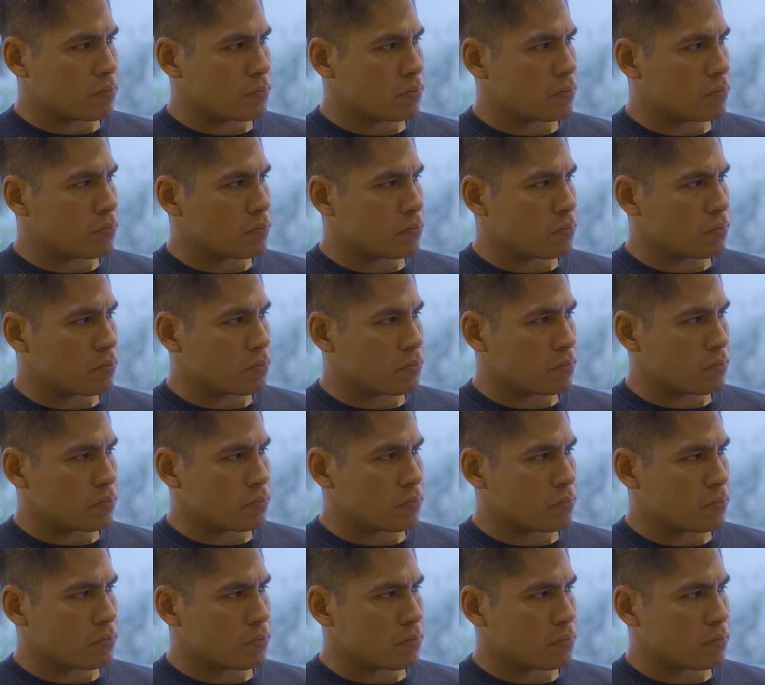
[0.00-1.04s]

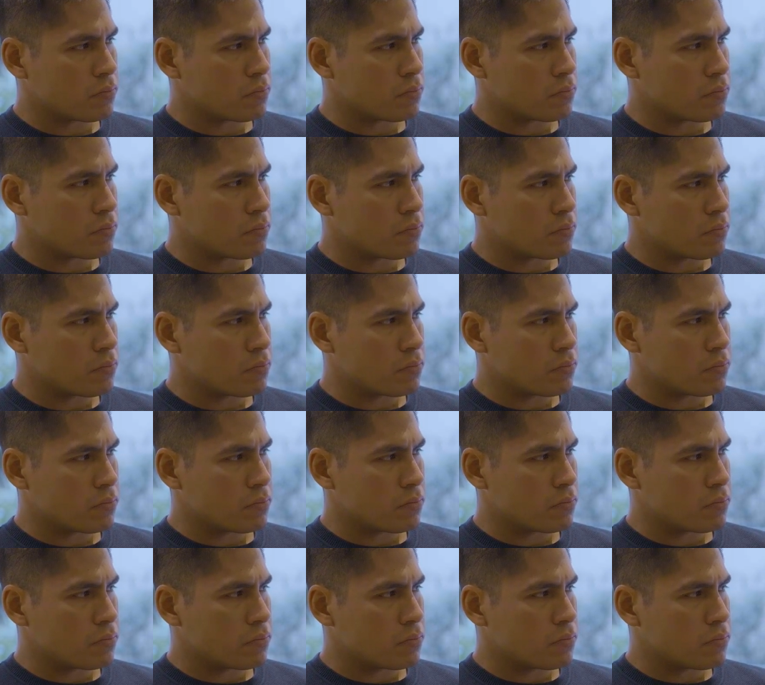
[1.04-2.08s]

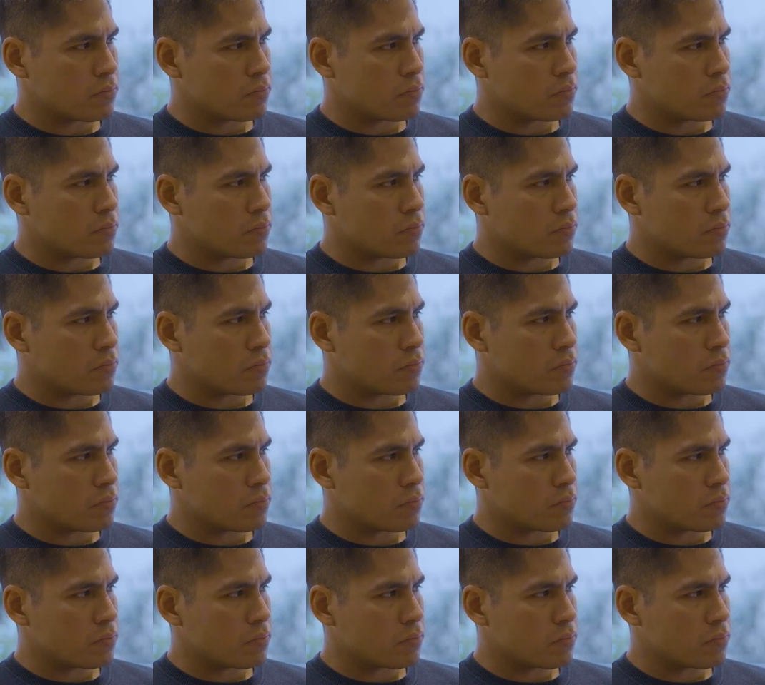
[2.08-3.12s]

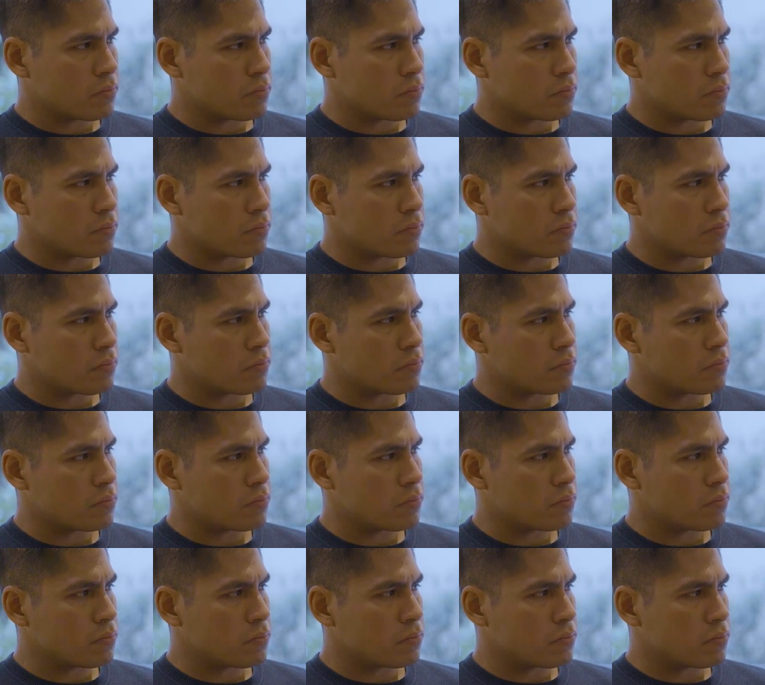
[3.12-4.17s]

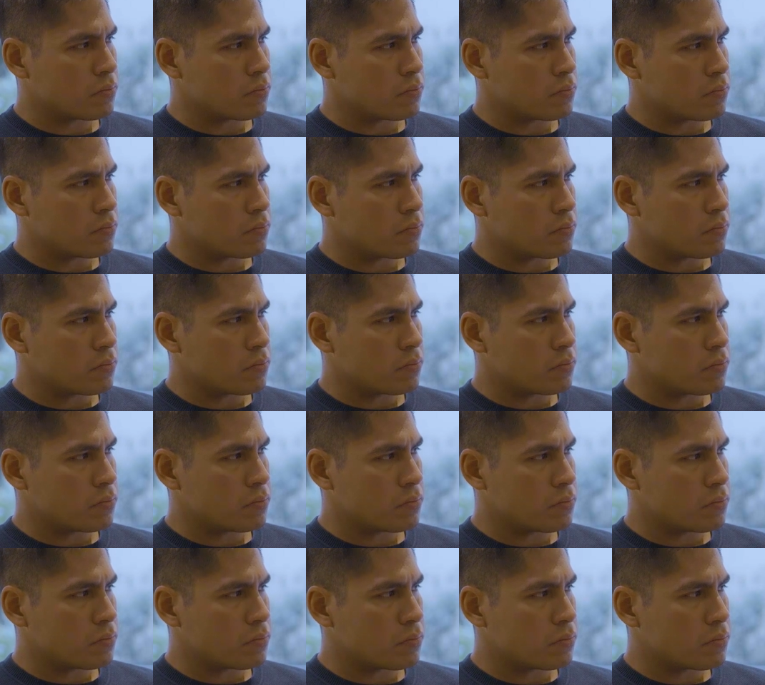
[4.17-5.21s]

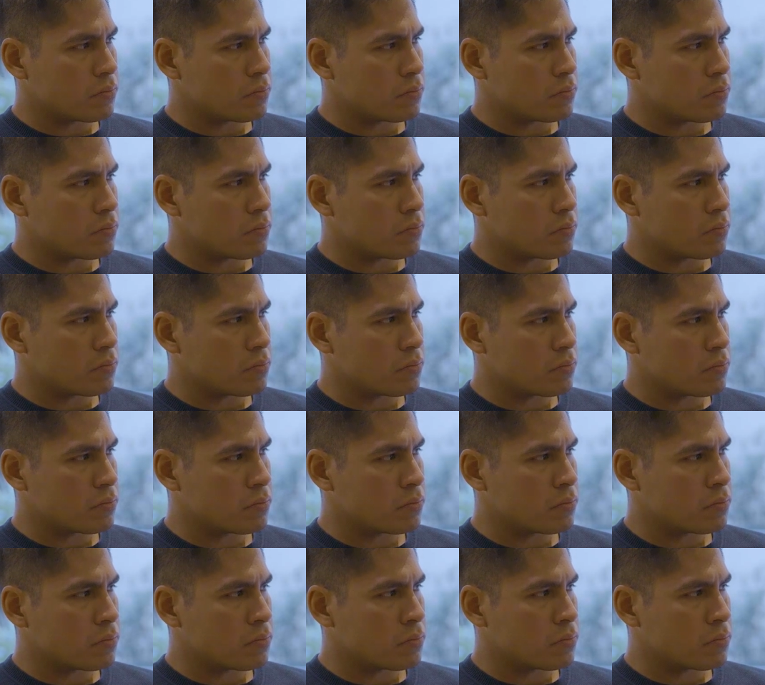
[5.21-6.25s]

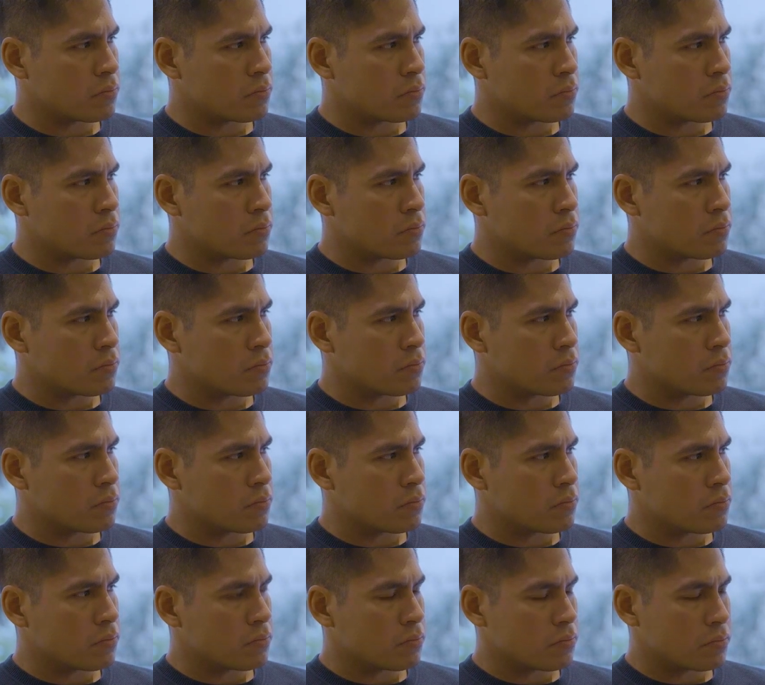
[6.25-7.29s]

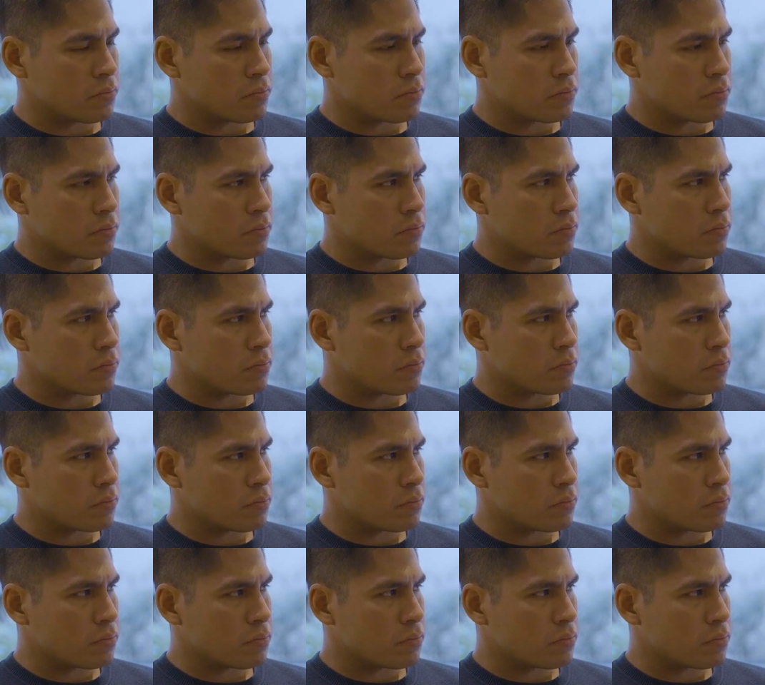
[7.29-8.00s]
This person isn't speaking.